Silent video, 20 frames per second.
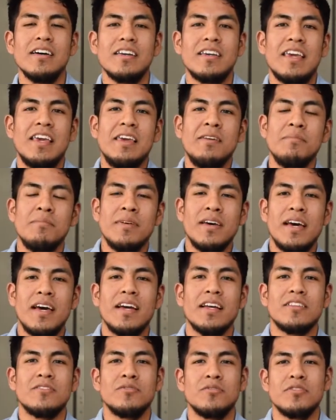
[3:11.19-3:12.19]
Came
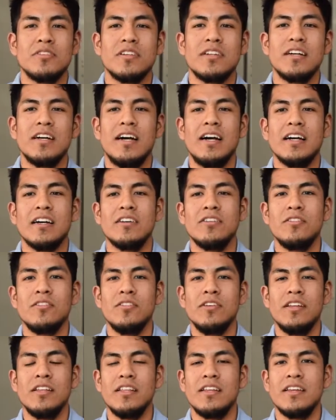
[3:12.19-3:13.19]
back to
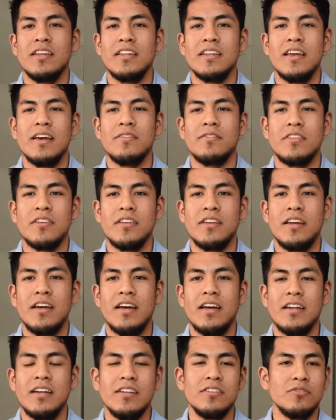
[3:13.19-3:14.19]
Chicago, and then after
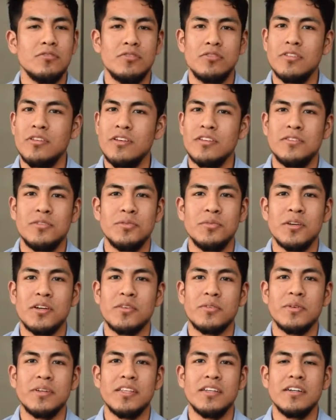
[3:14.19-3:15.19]
that, I just started to
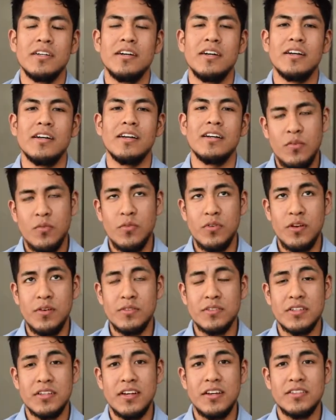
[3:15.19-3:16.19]
work really hard. When I
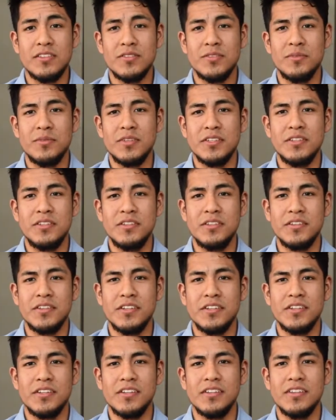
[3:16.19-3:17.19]
was in high school, my senior
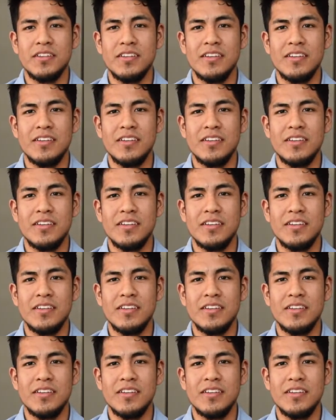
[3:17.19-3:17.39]
year,